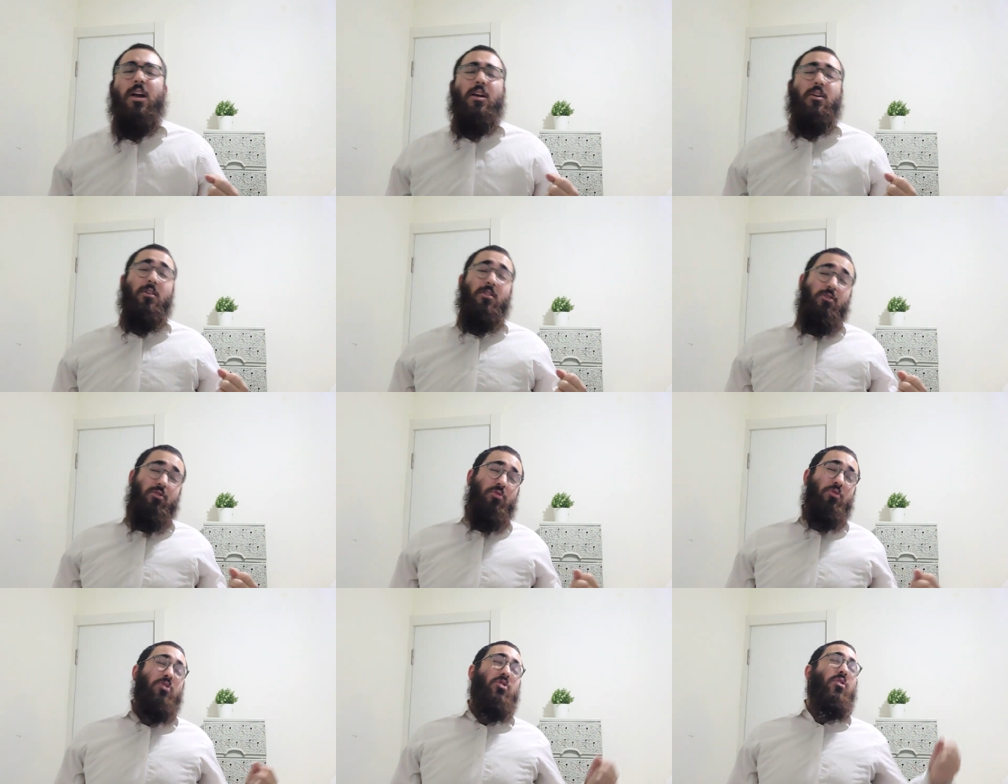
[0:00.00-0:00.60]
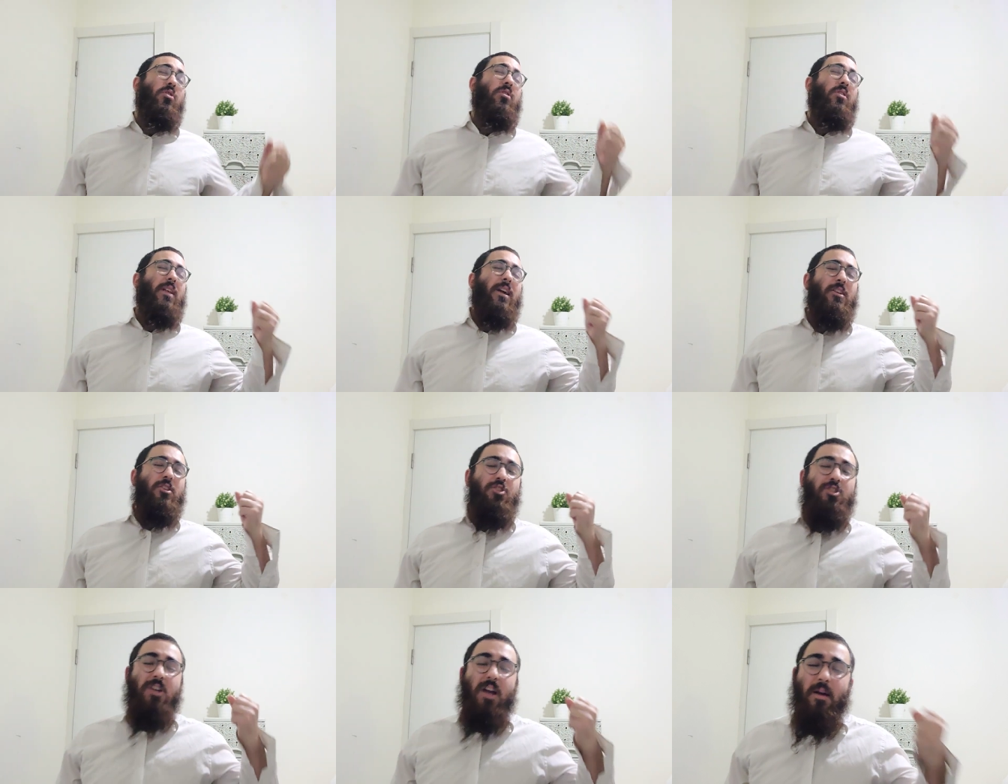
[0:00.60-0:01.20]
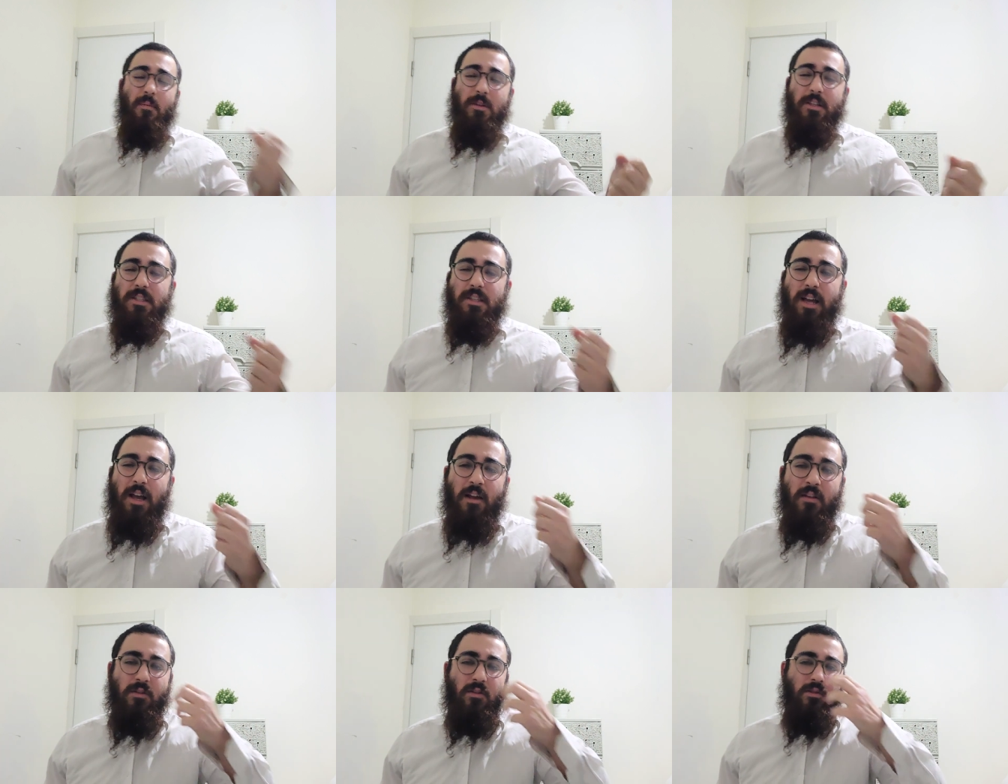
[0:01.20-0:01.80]
or a Jewish girl light Shabbos
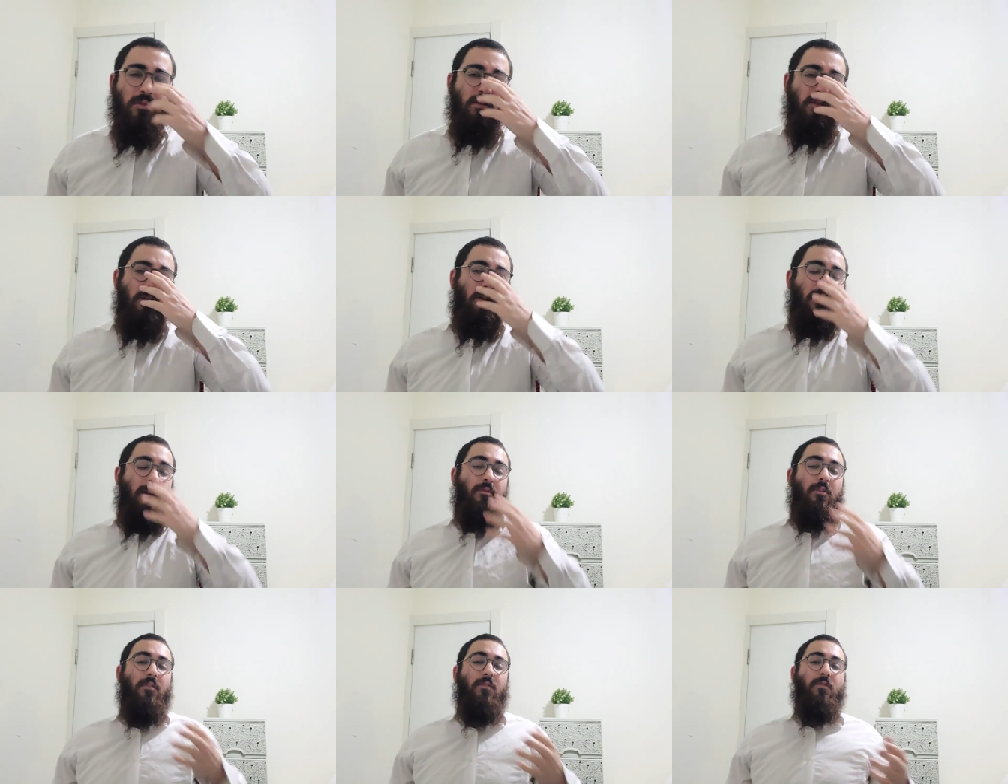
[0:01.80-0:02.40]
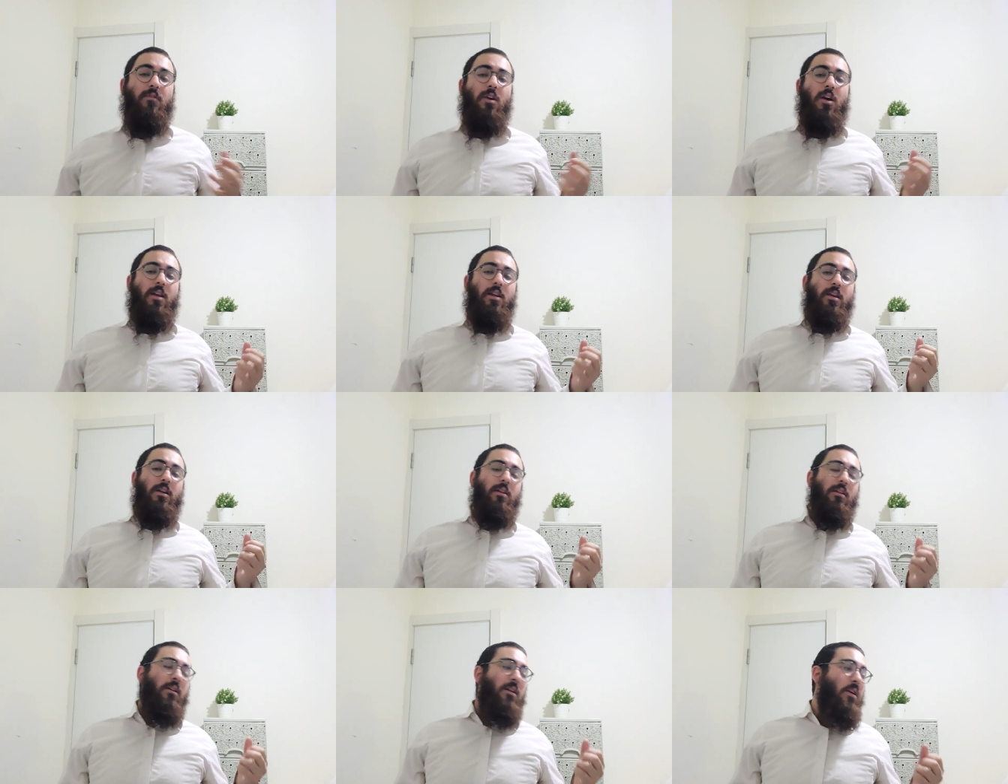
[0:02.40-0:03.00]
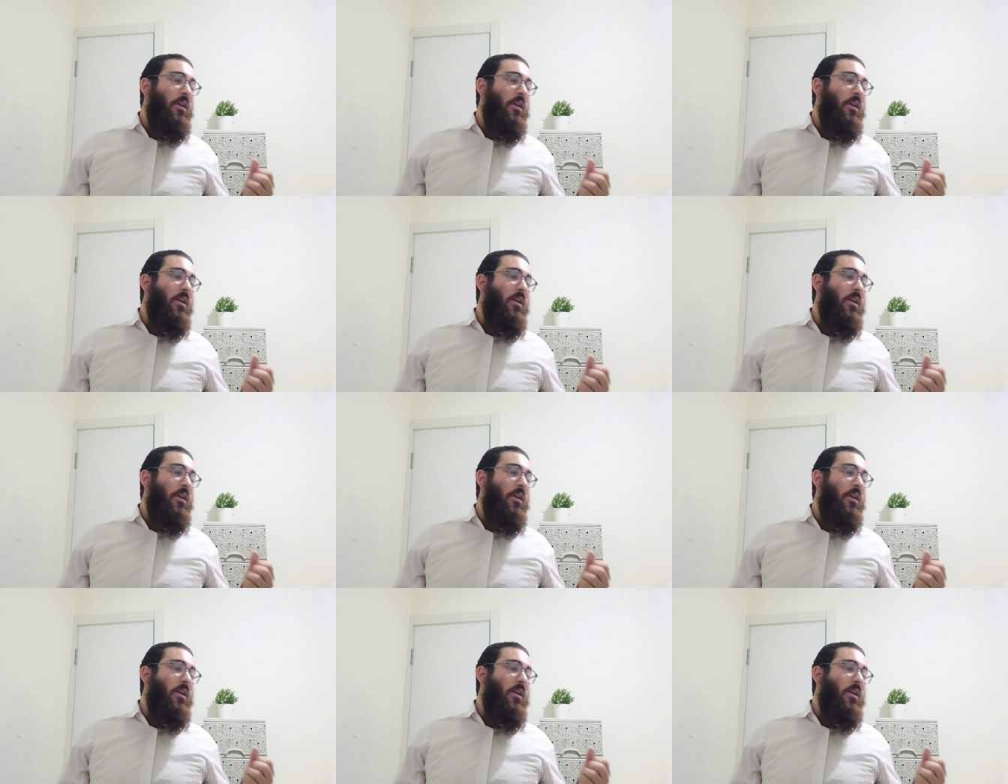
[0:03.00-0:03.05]
candles every Friday.